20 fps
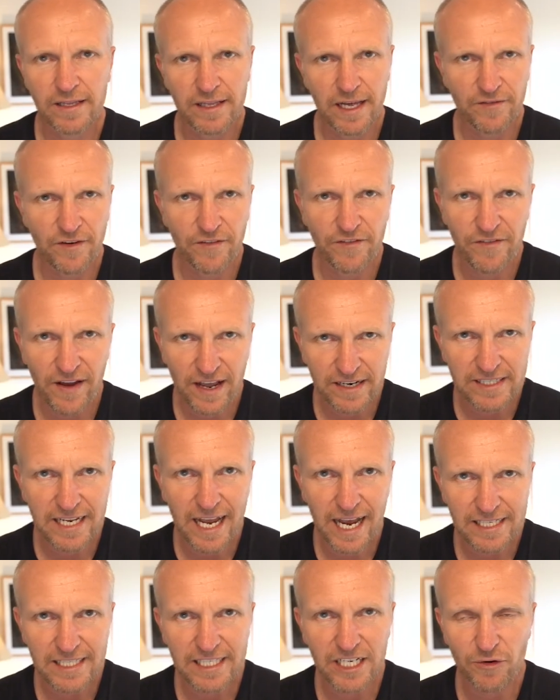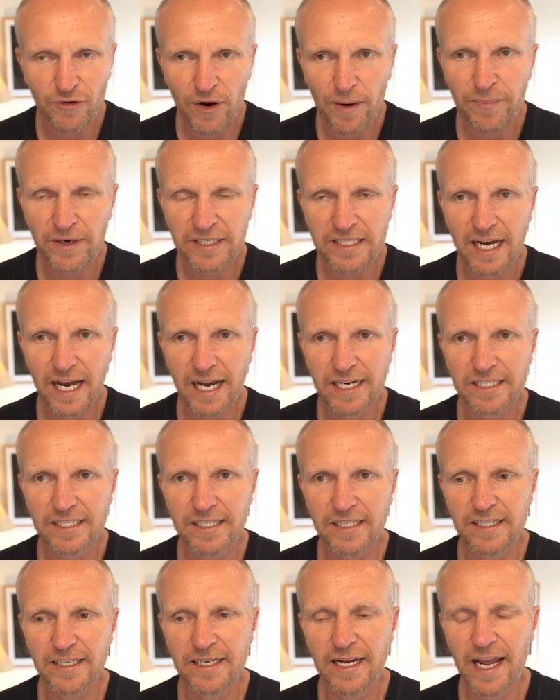They have a fantastic
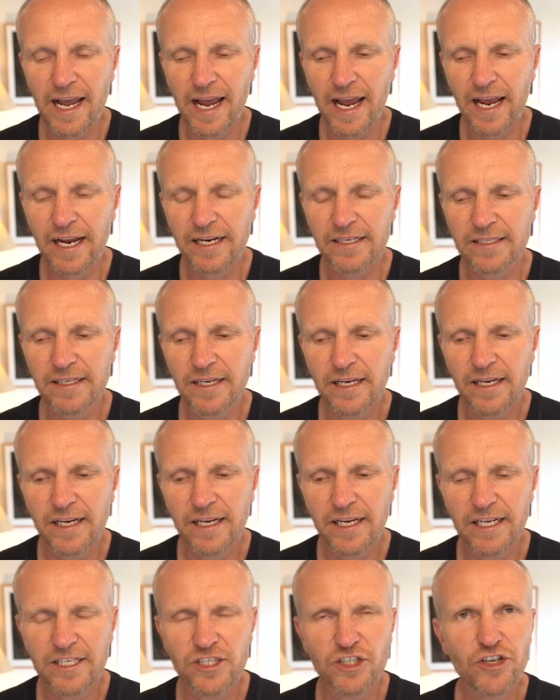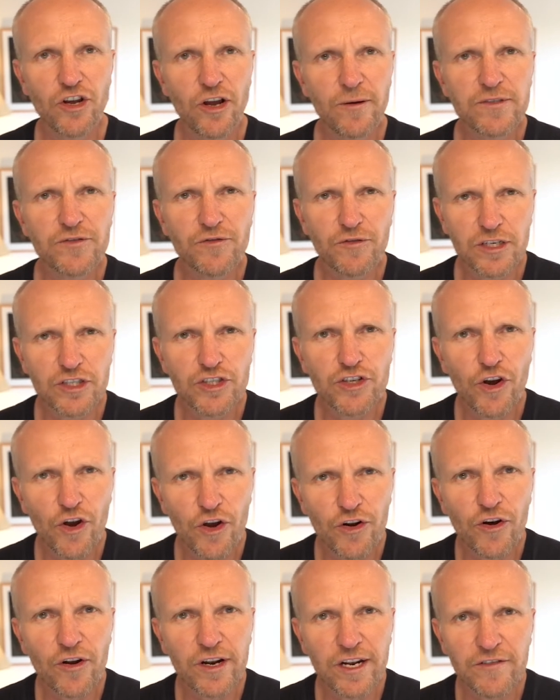reputation, and in terms of
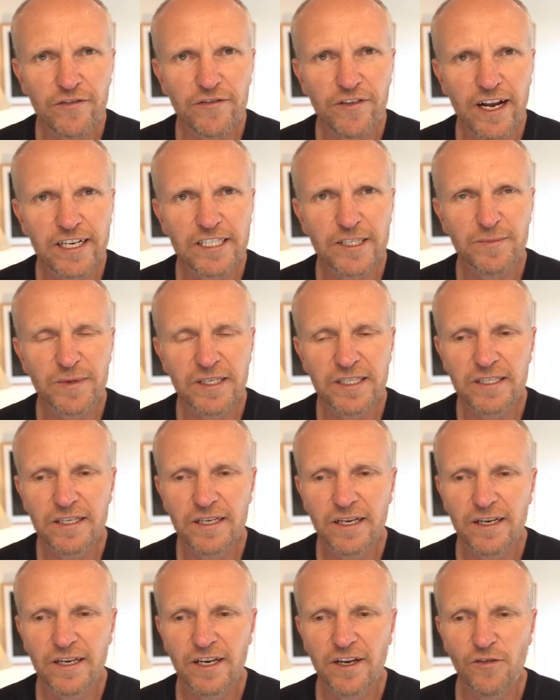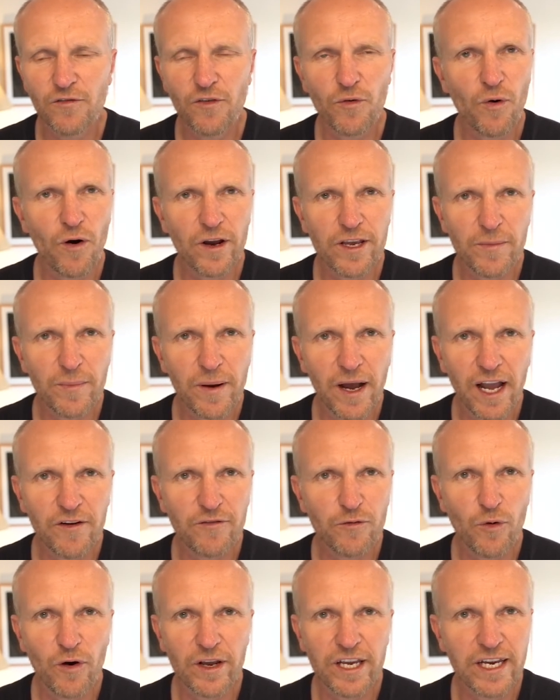return on investment, for what you pay
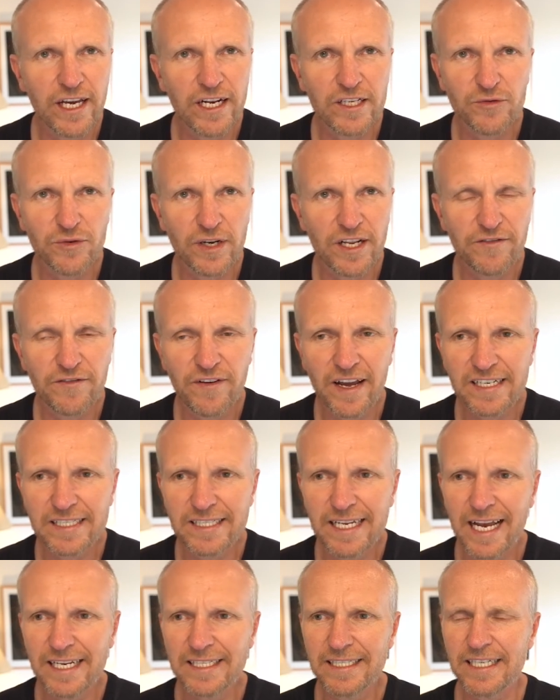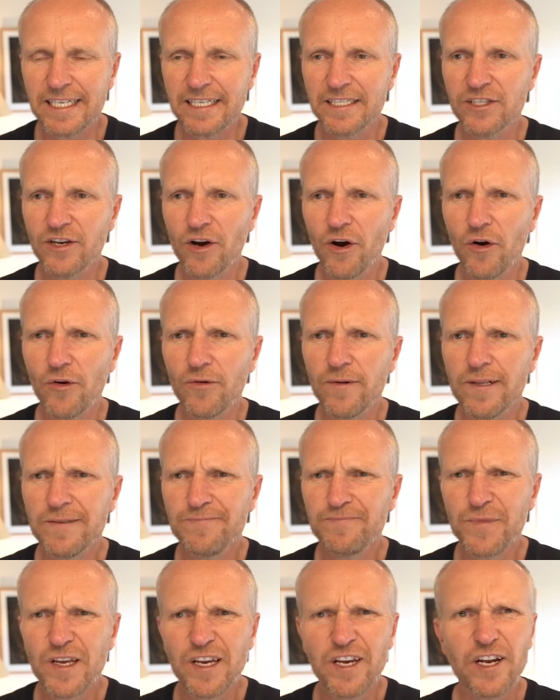for what you get is really fantastic. So,
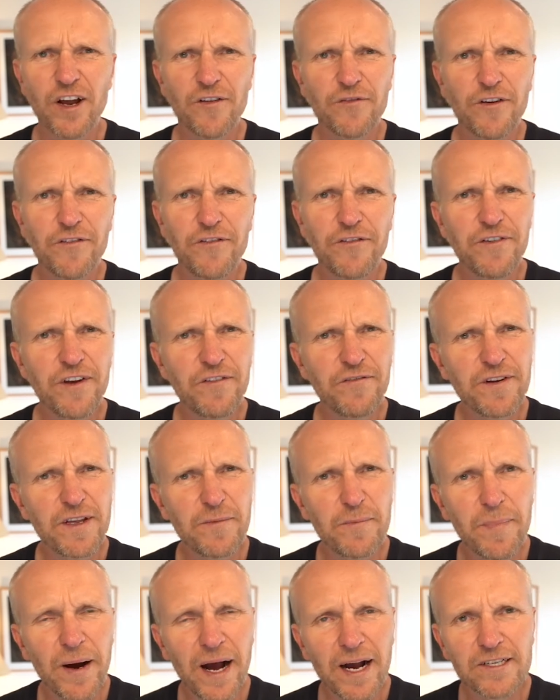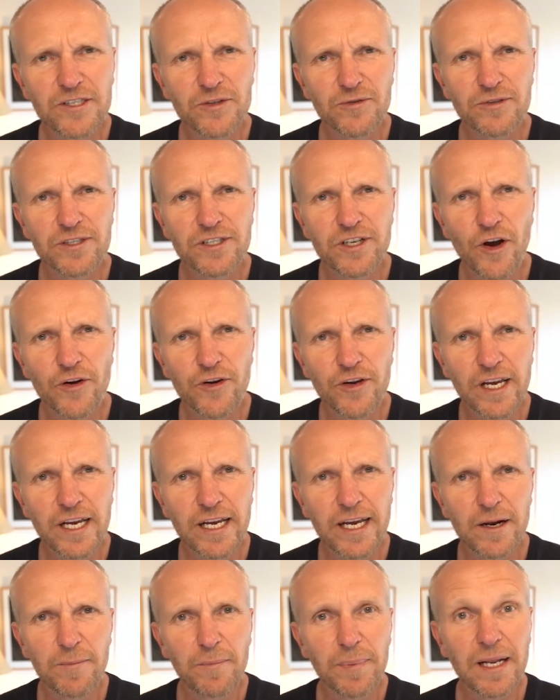you know, for 50 bucks or so, you
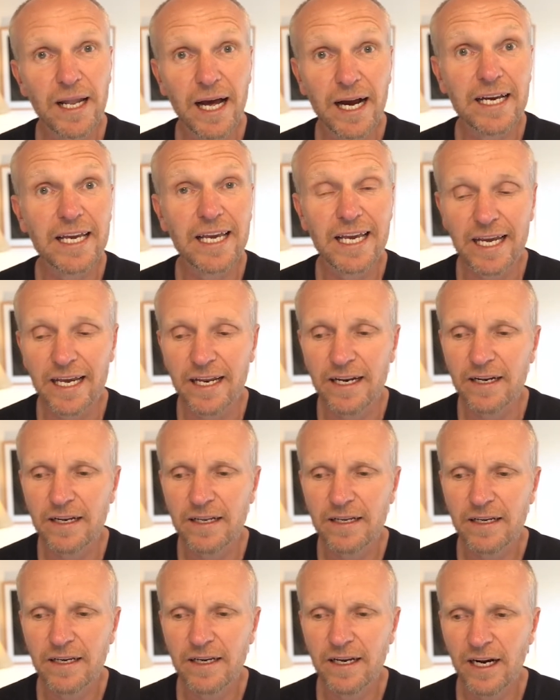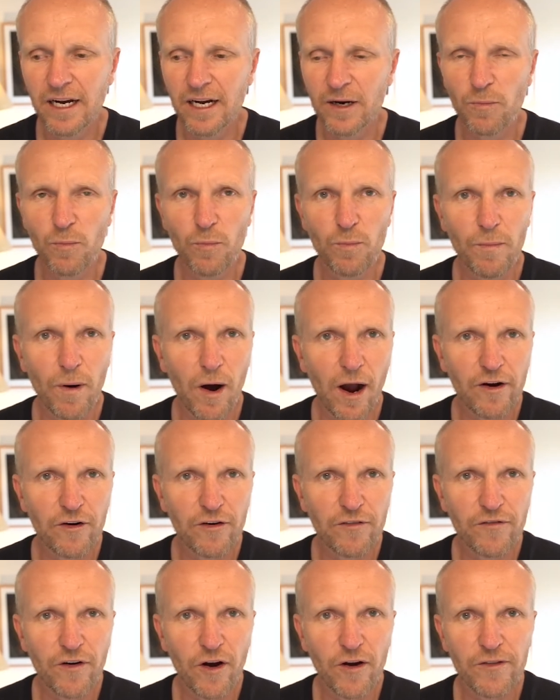can get a plug in um,
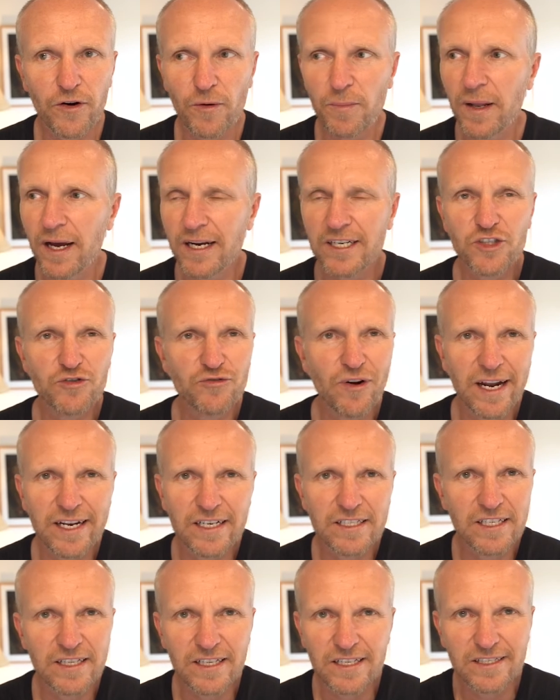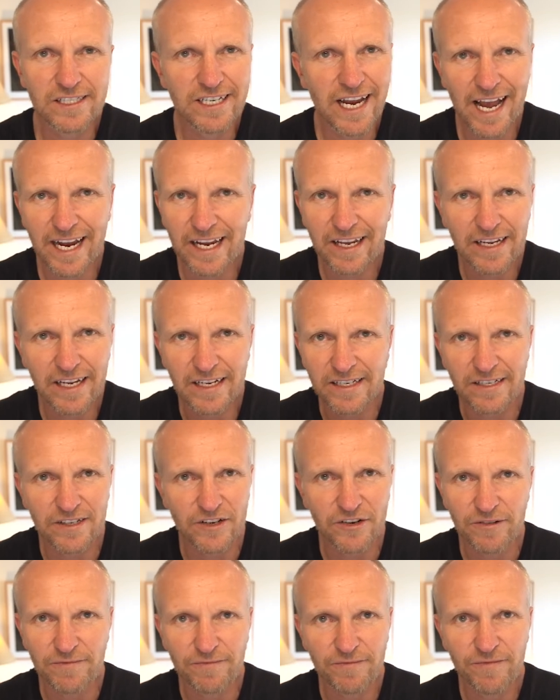microphone that'll plug straight into the jack in
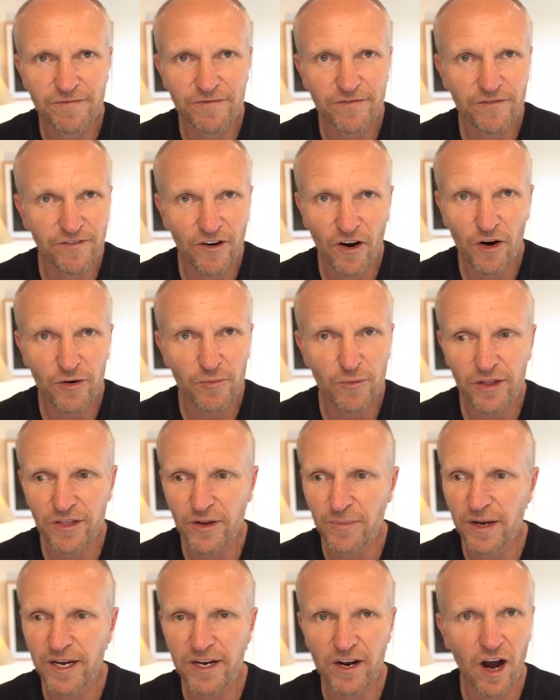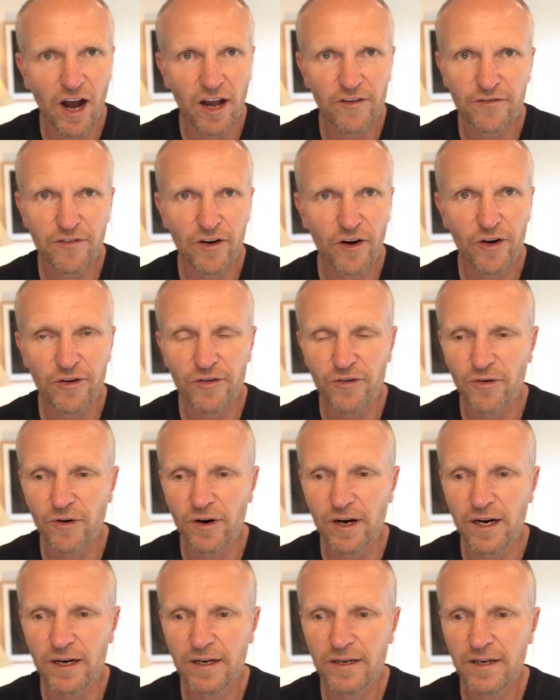your phone, whether you be an iPhone
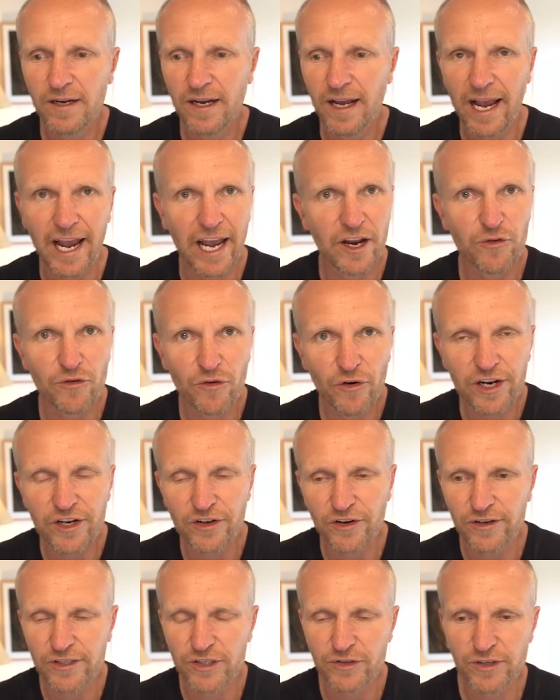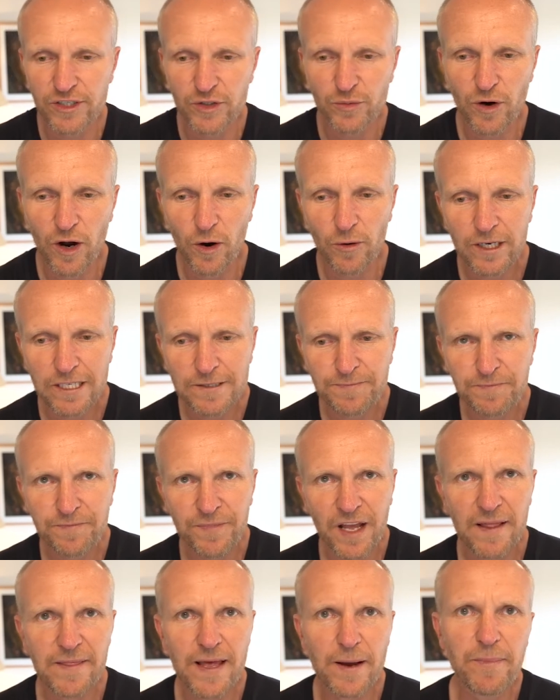or Android user as well.
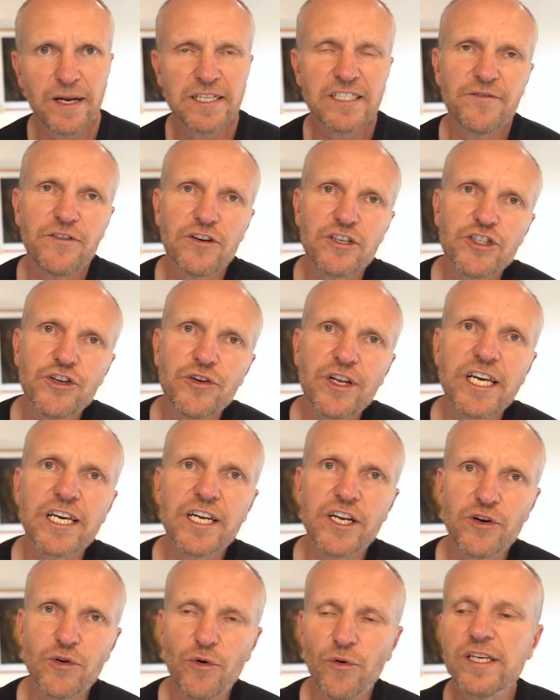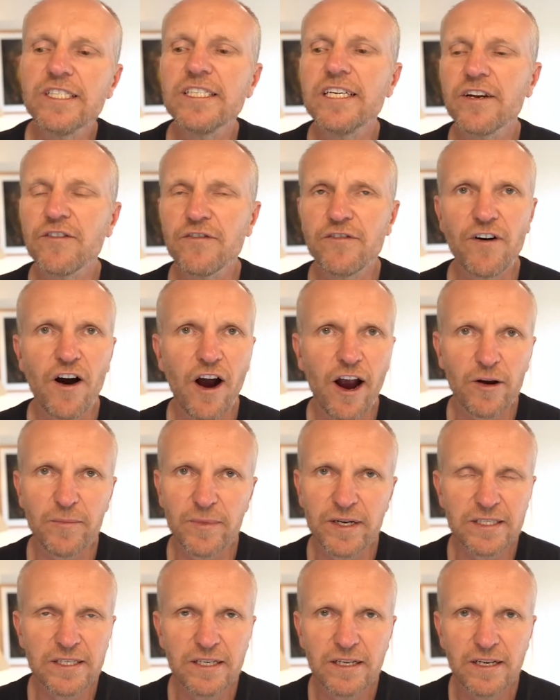And that means if you're shooting in a noisy
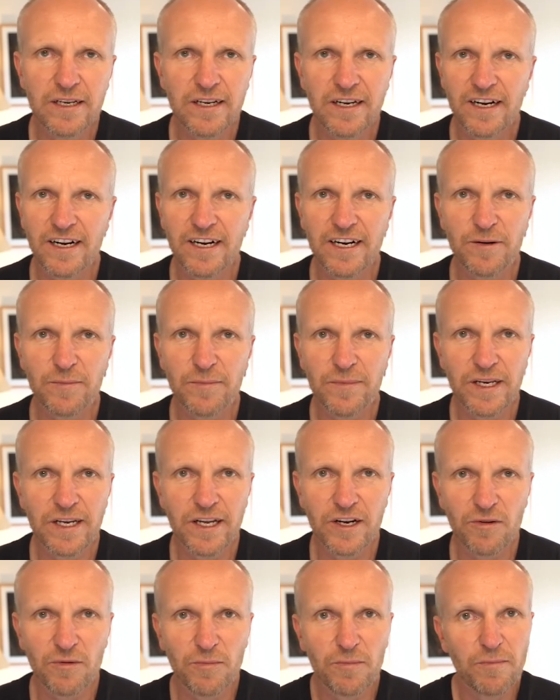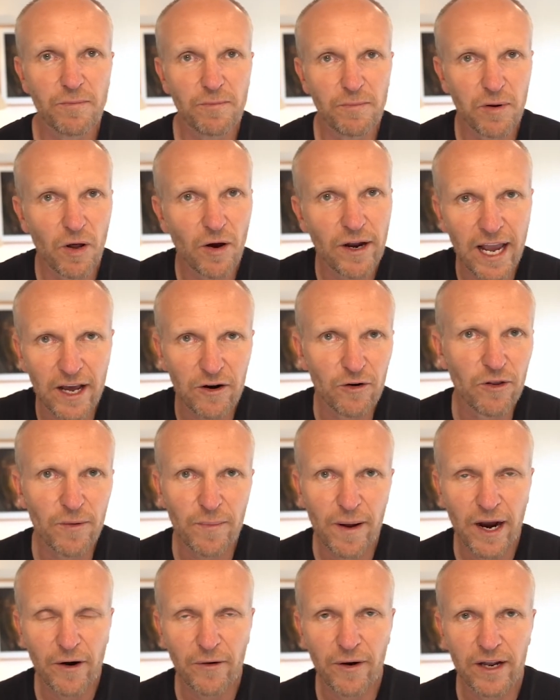environment, um, it'll block out all the
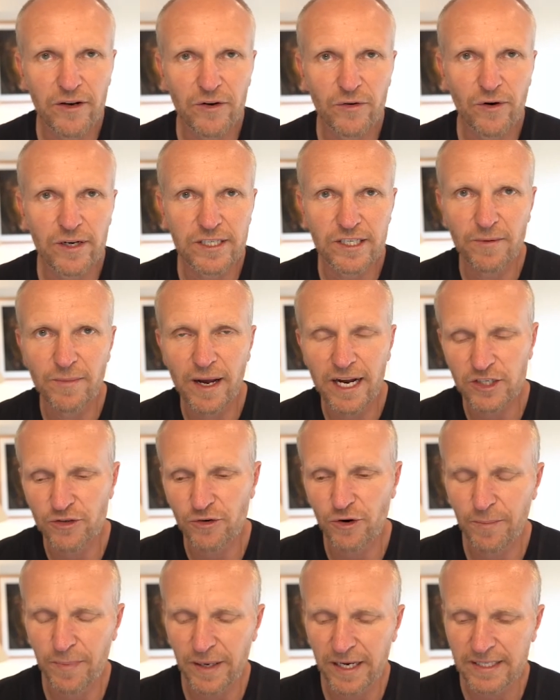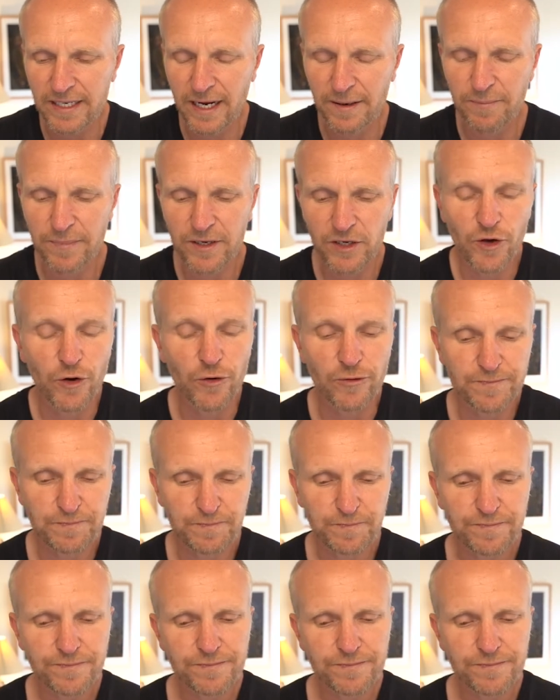background noise and it'll make sure it picks up you.